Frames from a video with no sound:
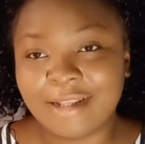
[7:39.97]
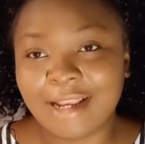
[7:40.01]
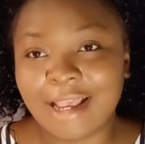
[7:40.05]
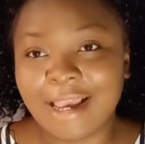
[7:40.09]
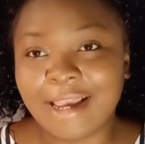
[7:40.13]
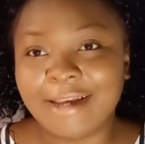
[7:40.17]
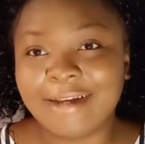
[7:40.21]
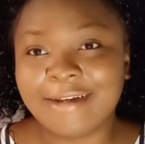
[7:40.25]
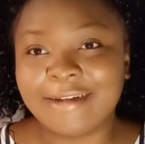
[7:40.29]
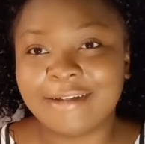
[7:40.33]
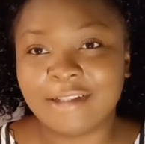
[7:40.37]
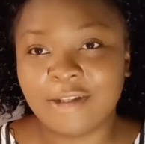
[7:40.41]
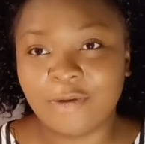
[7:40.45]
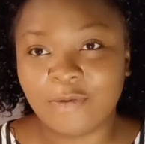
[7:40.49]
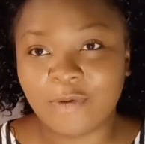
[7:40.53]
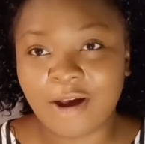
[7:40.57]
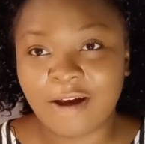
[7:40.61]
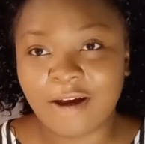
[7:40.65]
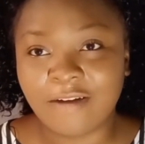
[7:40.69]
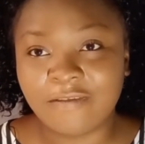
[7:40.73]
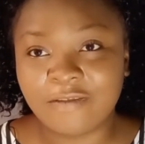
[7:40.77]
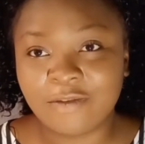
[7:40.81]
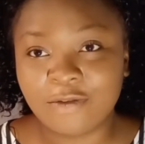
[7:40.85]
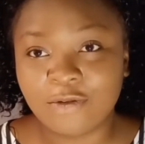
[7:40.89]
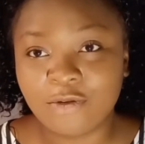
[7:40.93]
Like, they will
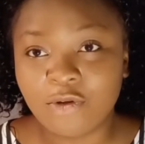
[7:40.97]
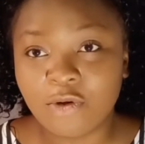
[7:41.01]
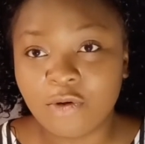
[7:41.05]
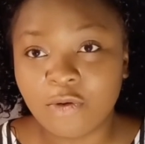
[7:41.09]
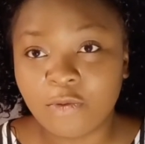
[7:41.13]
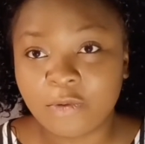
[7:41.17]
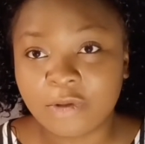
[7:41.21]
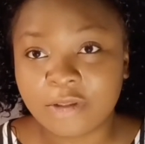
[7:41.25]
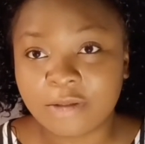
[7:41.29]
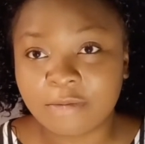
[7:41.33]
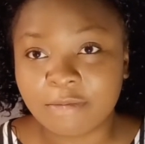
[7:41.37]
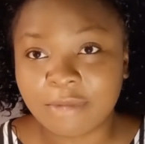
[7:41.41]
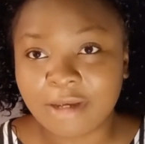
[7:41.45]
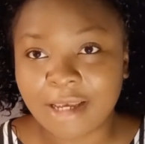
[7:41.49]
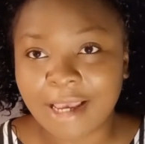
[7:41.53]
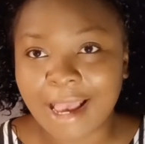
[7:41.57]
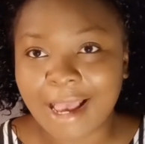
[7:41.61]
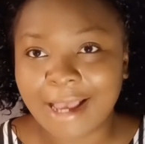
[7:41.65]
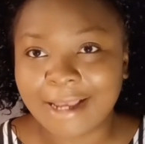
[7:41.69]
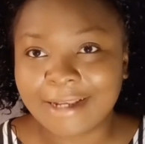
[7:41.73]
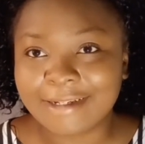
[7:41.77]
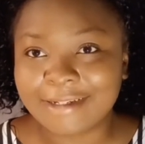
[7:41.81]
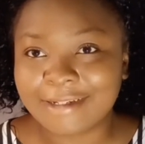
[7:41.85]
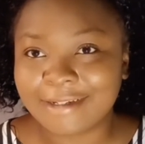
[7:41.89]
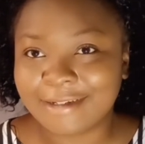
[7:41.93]
have to go with me,
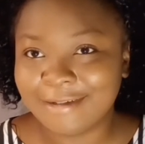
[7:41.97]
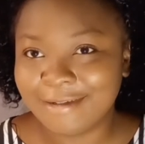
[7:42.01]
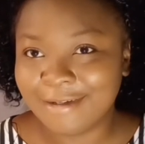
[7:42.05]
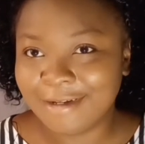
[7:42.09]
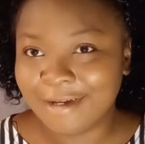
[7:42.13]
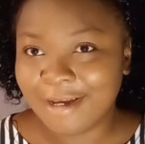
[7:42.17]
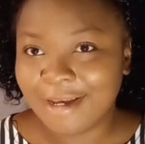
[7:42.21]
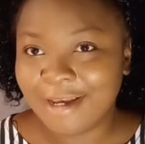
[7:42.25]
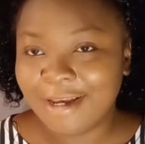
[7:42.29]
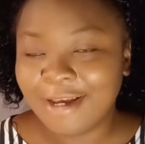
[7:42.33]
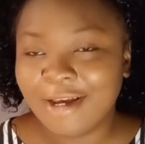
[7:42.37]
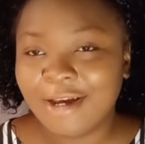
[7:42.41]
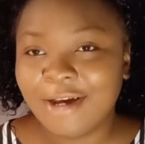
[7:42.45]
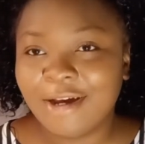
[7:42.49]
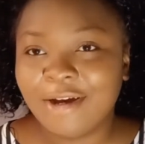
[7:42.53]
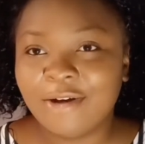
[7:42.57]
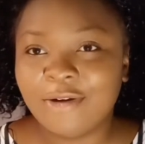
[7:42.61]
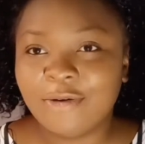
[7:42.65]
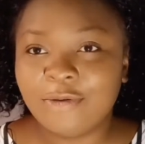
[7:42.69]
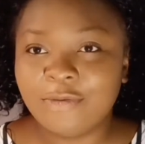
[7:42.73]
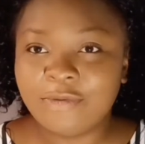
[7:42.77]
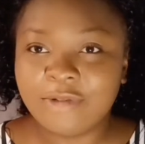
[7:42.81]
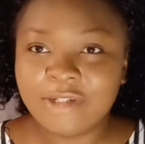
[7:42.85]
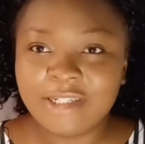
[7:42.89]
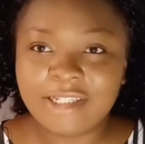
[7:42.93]
and
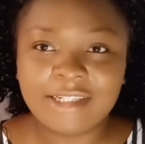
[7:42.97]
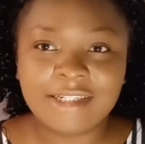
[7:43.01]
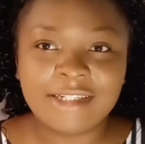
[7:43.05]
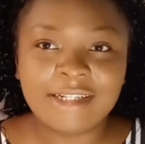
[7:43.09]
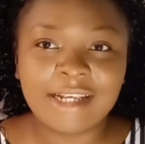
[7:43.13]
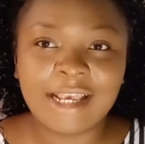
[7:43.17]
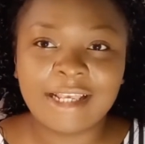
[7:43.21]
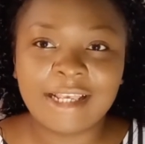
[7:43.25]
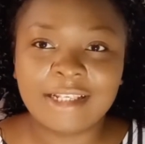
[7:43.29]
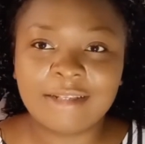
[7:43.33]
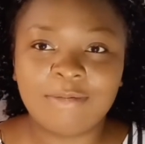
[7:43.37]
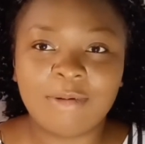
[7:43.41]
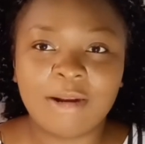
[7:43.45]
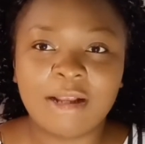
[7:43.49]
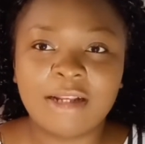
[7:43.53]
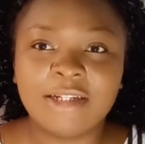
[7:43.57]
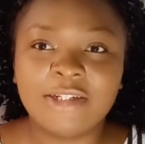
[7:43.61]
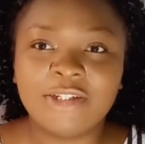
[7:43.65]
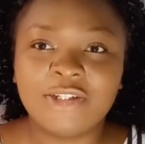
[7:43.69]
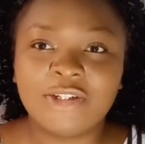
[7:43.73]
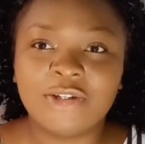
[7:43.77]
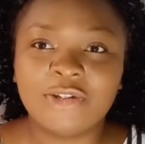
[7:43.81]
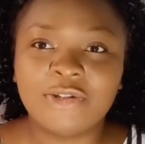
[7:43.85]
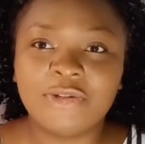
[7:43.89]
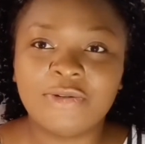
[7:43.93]
which
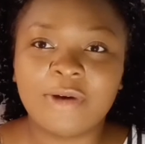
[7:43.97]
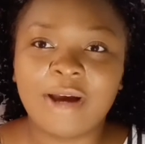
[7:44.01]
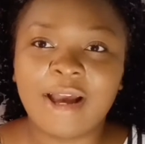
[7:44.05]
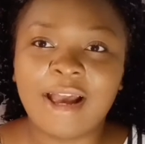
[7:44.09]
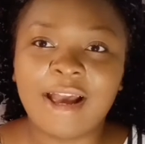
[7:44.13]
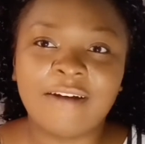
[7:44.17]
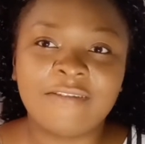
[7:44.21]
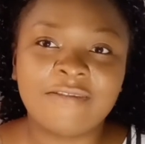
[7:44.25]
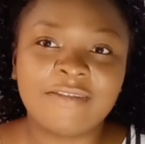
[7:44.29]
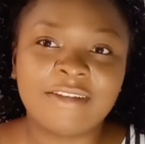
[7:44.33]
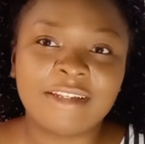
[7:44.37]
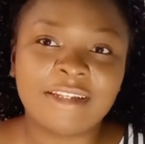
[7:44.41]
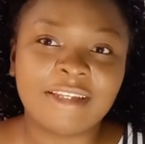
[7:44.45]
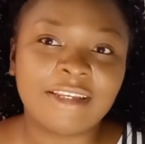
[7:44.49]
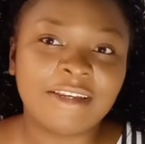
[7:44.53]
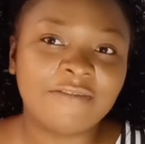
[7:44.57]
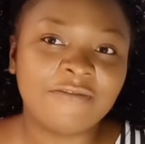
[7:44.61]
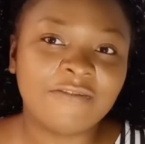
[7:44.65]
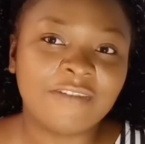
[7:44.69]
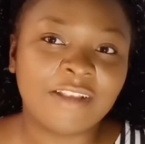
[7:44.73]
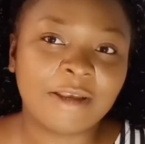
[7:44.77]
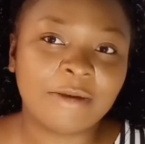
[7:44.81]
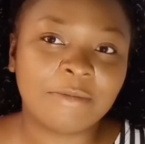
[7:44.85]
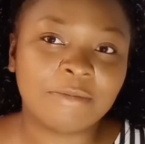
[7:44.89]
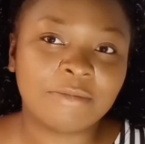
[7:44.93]
explanation do I have to
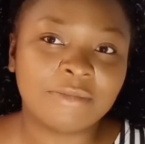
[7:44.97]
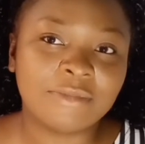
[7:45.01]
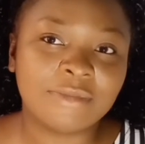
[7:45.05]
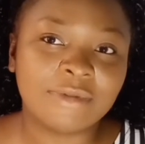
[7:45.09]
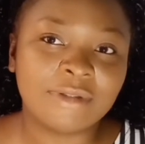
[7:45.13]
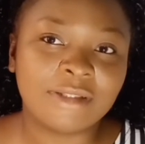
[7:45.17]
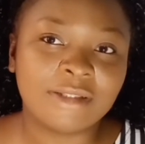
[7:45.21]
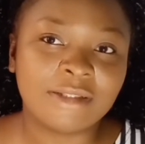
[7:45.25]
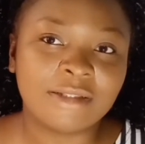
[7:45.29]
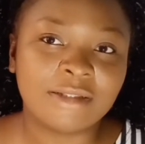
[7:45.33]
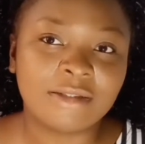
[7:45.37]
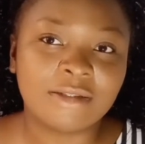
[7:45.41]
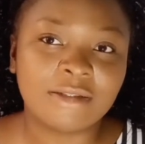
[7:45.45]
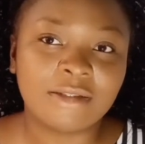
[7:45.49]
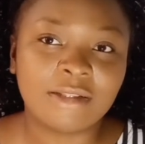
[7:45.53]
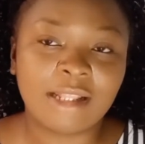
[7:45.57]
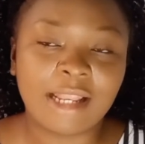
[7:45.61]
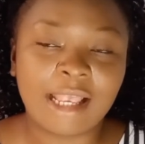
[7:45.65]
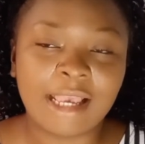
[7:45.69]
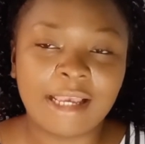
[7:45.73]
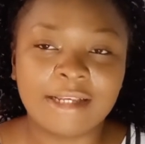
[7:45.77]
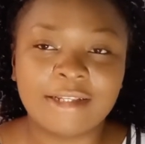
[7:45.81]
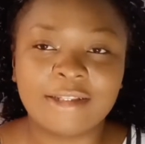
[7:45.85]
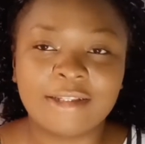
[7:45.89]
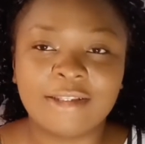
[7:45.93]
give them?
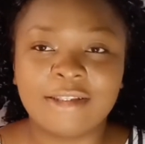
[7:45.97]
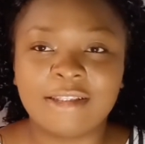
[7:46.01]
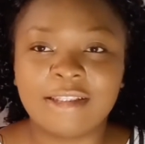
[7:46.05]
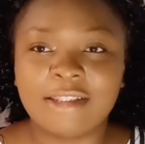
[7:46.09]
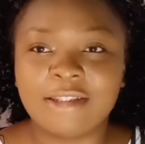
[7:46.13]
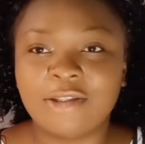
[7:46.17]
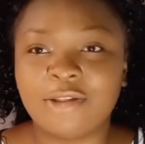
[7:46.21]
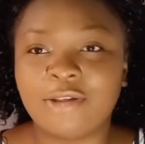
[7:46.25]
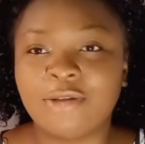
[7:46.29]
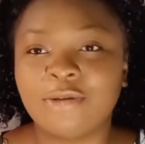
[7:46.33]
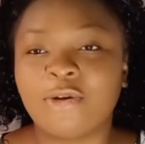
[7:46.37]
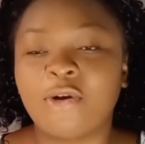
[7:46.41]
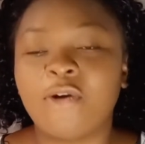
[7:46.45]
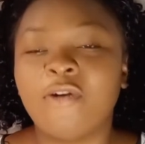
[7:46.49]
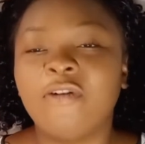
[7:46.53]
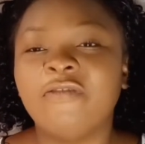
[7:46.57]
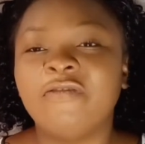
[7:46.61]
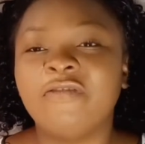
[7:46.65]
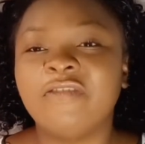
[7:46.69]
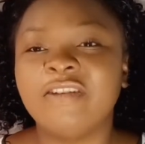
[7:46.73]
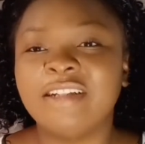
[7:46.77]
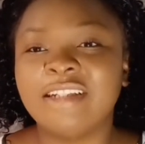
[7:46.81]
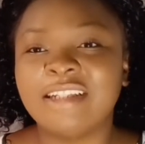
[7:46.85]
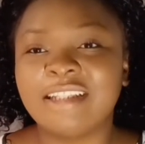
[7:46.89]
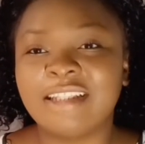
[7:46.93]
Like, to
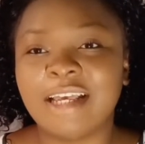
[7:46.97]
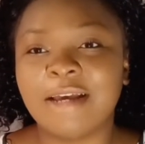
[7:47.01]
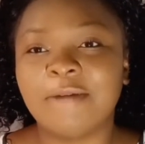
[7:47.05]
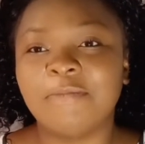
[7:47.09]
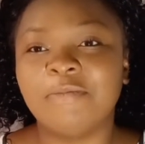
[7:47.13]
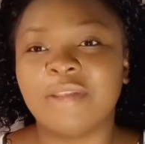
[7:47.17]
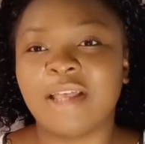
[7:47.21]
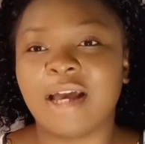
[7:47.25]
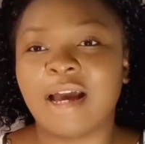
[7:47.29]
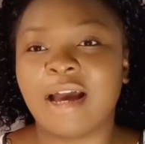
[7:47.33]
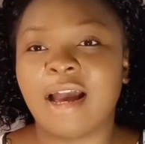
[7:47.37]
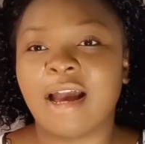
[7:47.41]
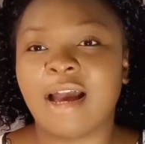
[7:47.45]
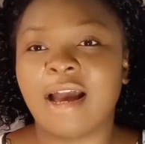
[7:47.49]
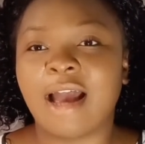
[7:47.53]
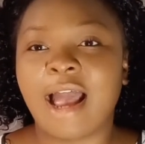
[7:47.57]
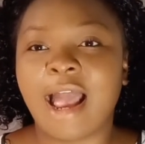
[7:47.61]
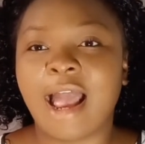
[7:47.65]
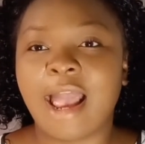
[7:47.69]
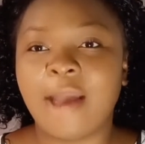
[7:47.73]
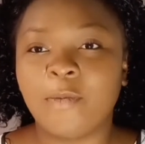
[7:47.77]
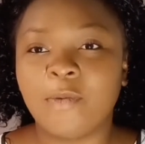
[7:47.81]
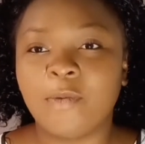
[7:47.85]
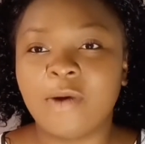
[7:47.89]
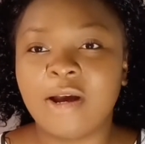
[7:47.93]
convince them that
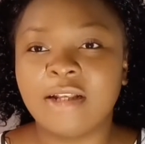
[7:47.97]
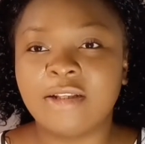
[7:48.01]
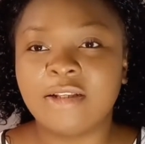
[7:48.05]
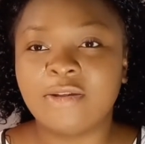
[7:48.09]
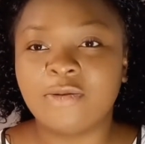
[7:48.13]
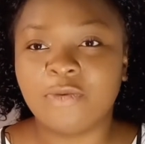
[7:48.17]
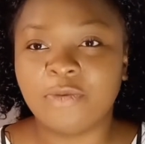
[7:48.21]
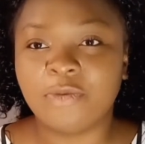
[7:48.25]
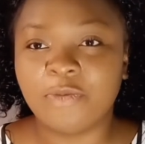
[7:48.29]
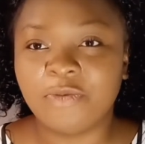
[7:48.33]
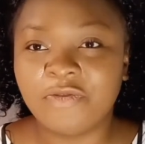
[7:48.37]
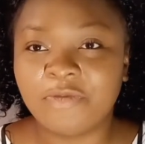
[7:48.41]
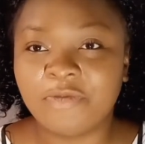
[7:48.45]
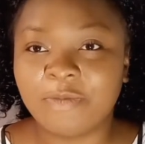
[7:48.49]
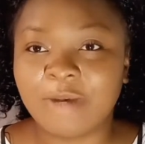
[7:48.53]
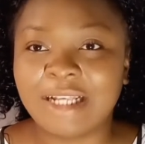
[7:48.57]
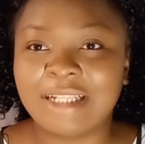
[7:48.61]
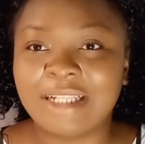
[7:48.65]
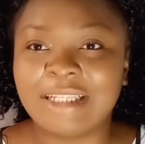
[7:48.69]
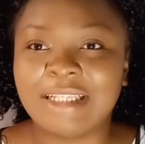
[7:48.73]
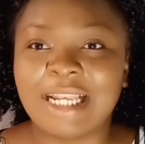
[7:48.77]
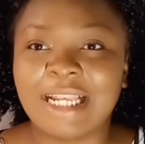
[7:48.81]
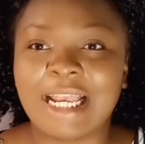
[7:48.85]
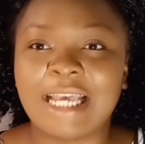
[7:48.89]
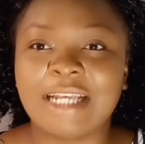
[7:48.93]
I wanted to remove my
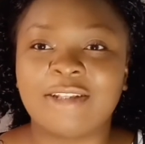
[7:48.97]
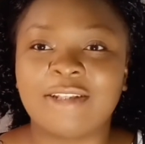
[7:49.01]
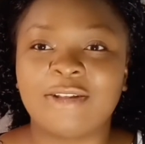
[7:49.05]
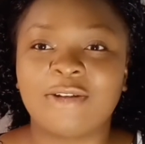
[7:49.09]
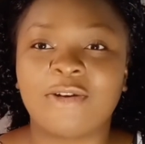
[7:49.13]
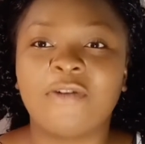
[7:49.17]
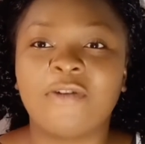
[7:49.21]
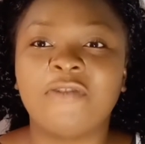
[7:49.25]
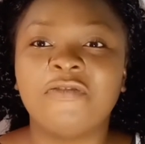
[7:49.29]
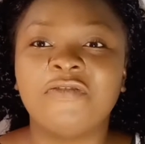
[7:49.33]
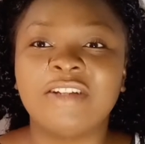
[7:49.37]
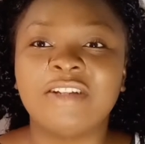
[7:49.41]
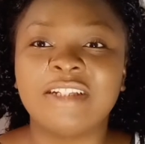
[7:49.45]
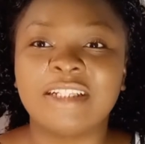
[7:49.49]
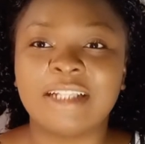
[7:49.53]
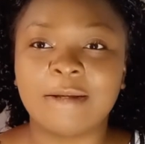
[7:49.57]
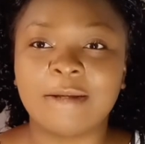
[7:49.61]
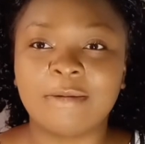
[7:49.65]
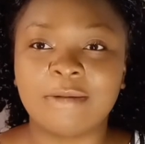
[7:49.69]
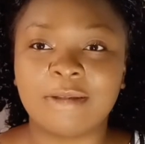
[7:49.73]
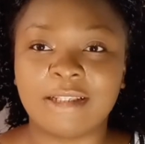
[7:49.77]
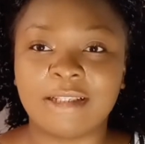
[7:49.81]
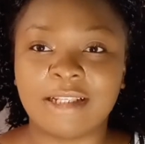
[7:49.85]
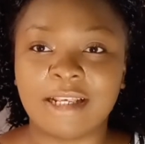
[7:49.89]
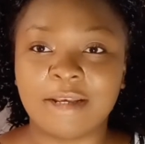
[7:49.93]
teeth, like to convince
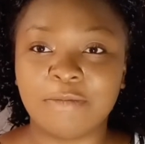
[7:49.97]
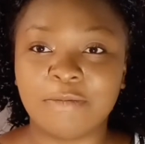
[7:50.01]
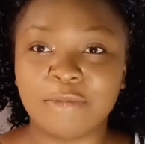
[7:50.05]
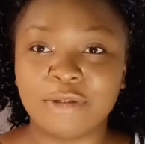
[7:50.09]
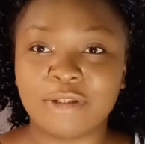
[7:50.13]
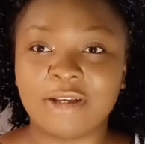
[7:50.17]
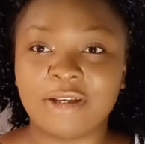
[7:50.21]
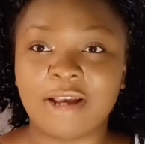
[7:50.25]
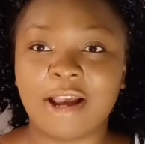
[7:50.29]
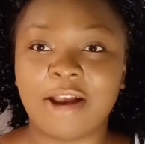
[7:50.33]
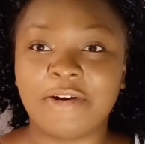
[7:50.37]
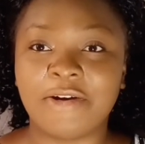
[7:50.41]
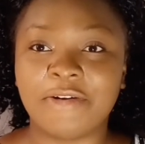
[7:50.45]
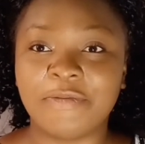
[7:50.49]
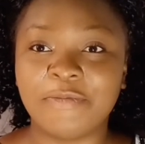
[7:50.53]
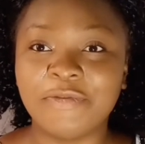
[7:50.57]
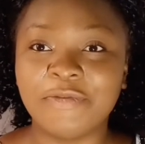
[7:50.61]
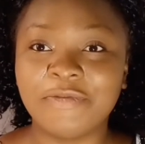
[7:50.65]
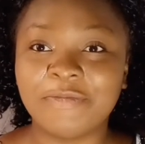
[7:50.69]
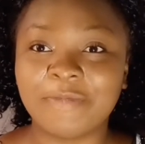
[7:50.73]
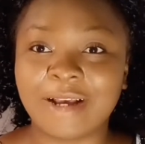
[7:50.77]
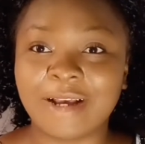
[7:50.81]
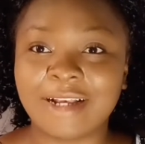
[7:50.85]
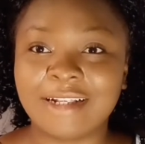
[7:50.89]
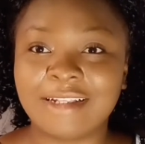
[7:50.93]
them to take me to go and
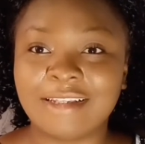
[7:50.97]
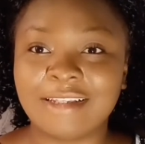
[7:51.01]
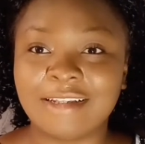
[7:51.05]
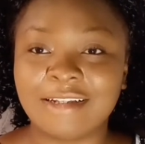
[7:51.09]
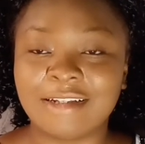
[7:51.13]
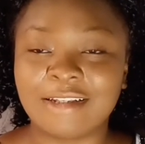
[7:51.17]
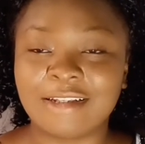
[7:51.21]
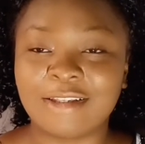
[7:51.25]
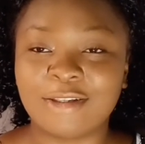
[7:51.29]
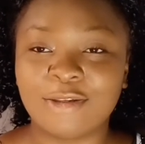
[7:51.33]
remove my teeth.